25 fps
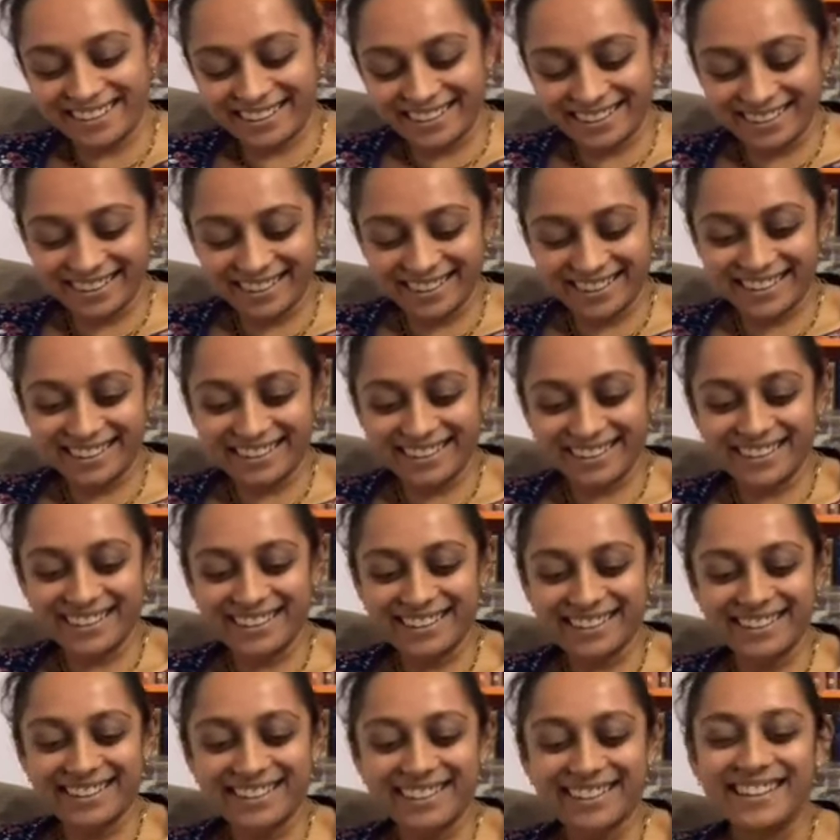
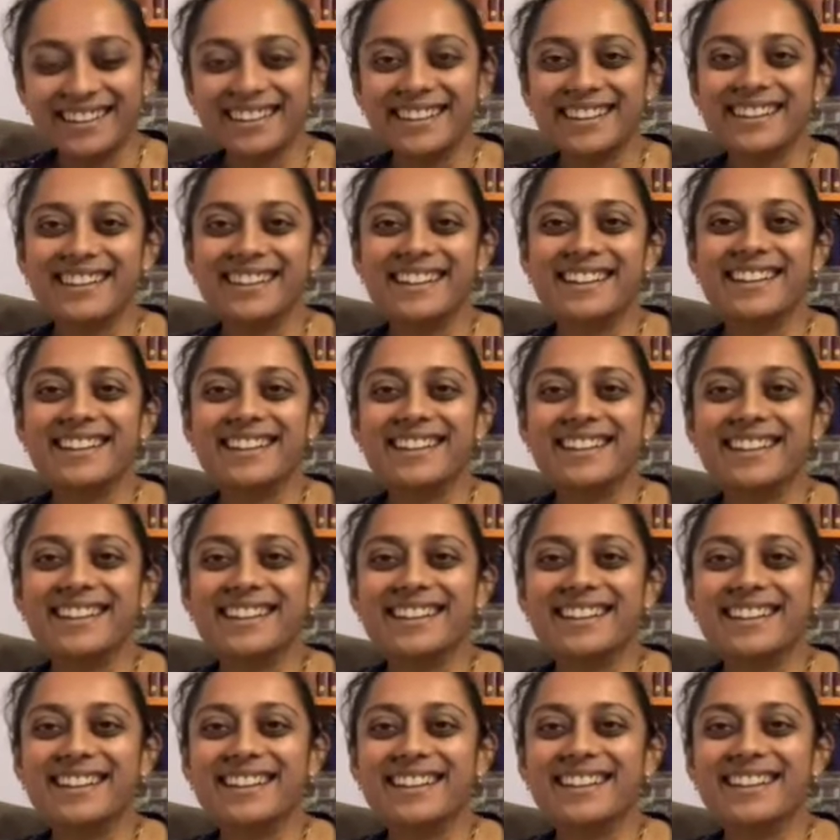
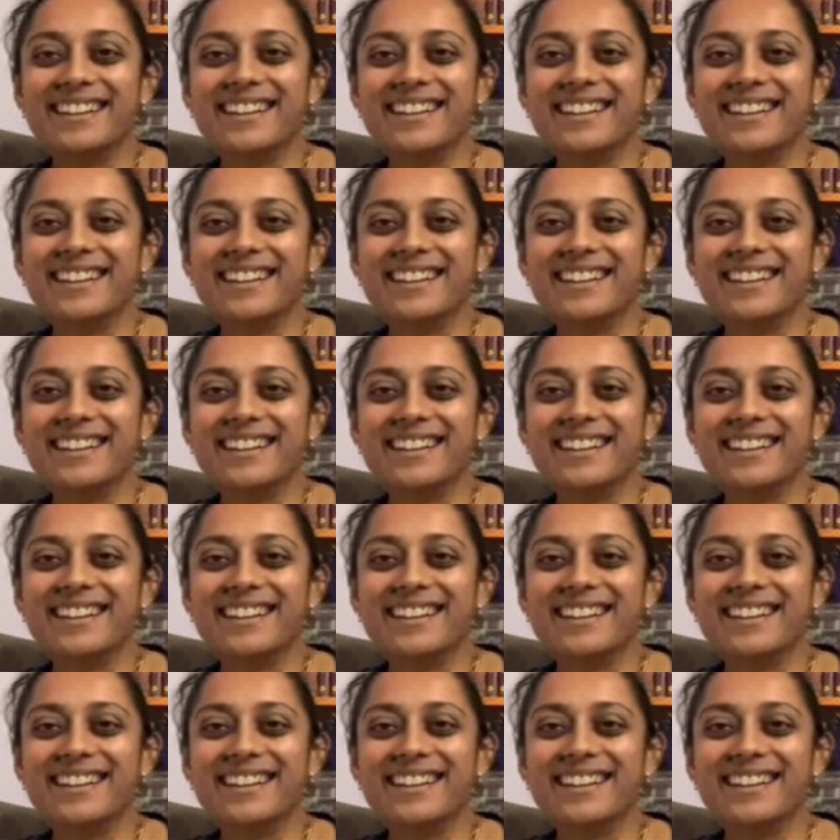(not speaking)